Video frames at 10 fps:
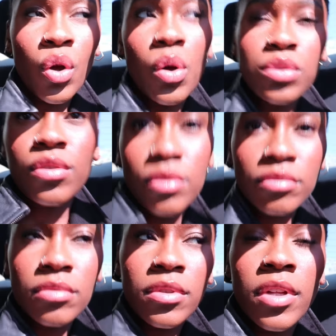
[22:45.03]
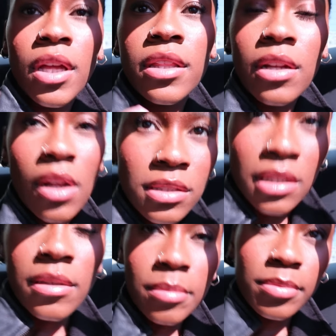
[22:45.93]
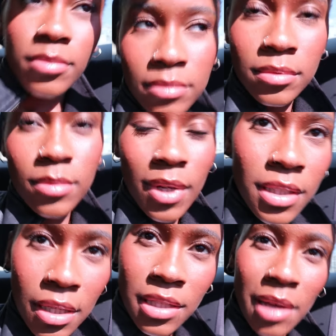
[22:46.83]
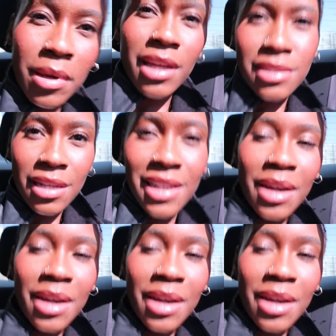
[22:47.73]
also in the last clip why did I say I'm a hustler?